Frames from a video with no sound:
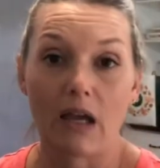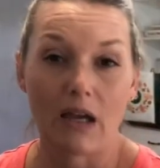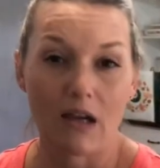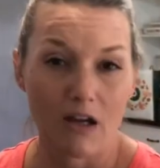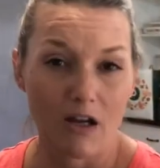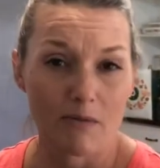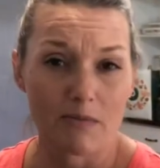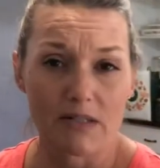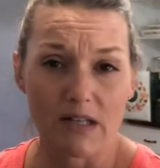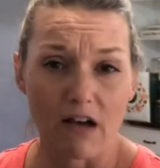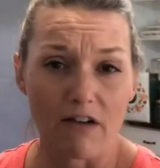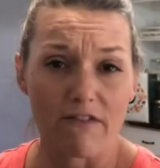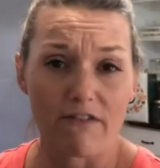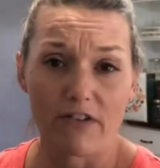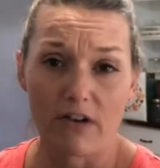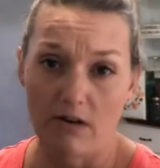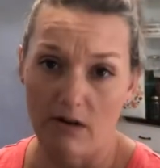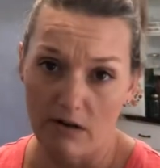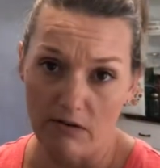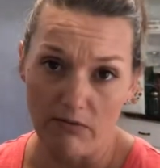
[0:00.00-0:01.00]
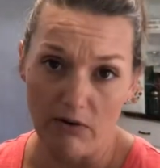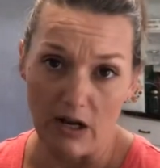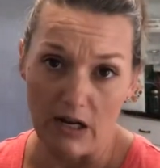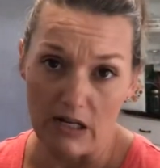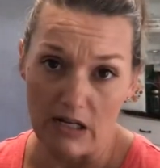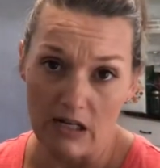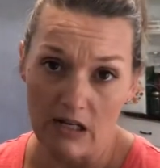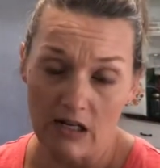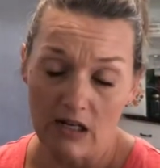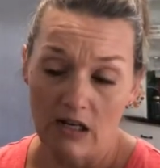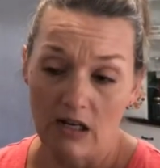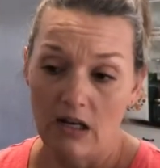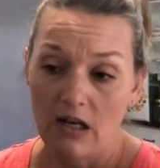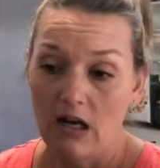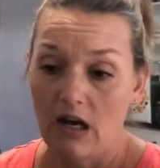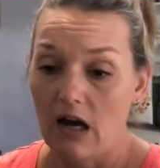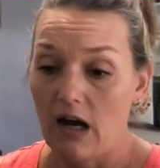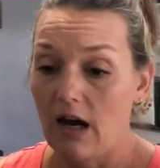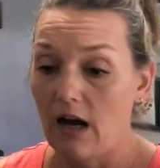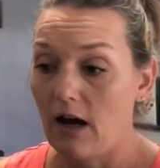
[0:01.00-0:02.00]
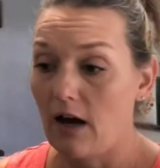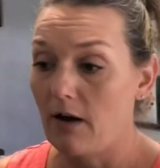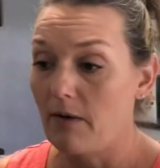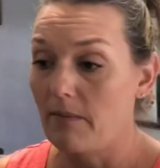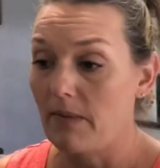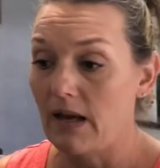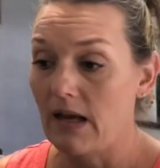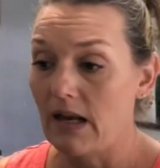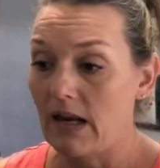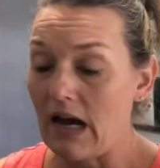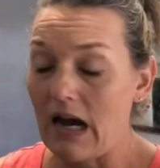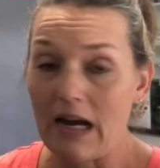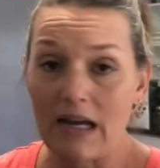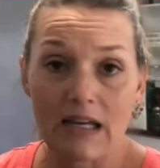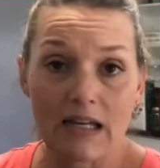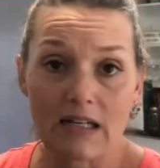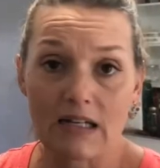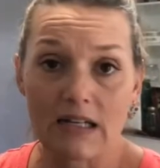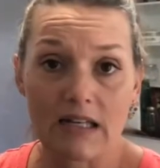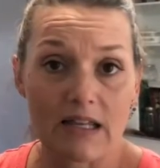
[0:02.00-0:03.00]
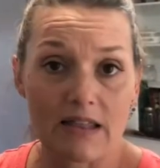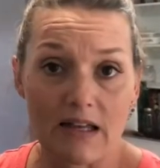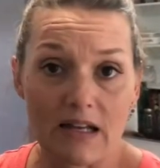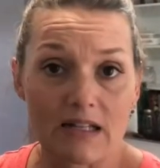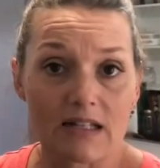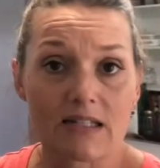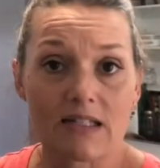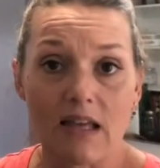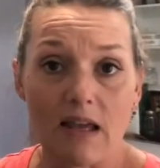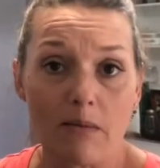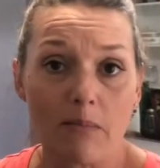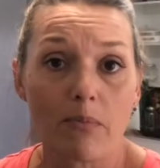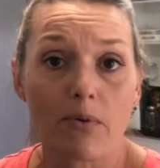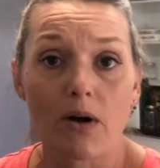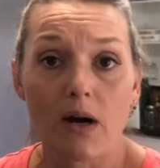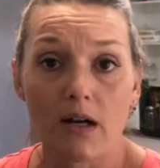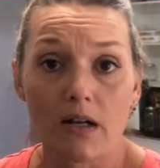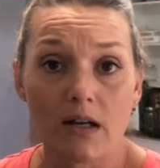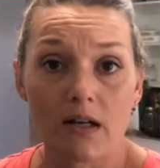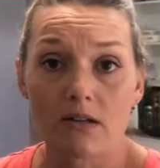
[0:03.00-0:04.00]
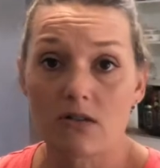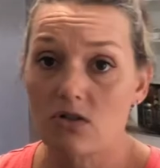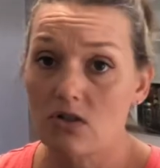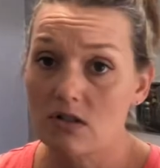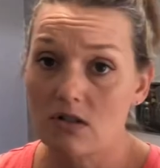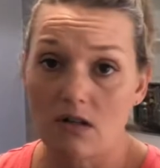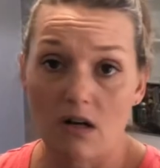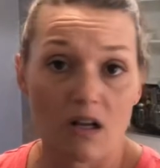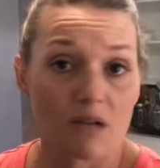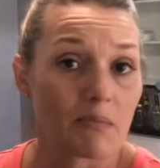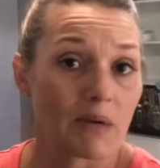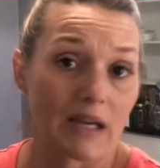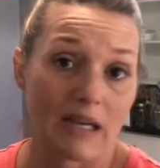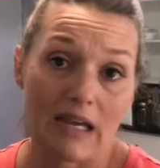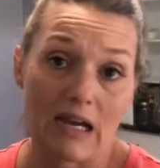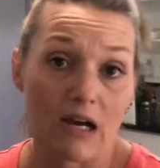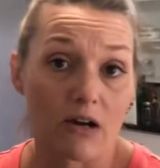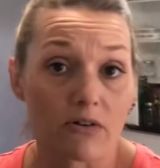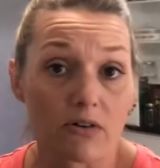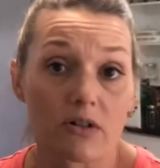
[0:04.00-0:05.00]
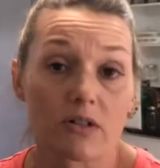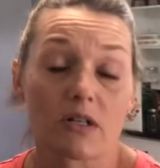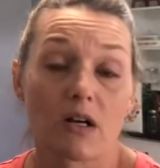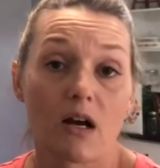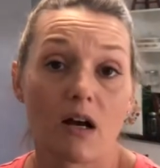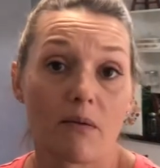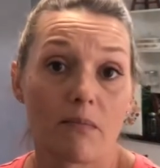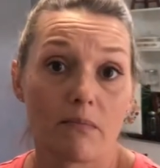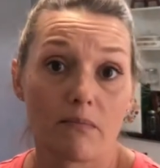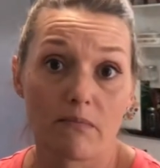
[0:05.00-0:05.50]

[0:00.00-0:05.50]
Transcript: It comes out very runny, and I can get that same product just on my countertop,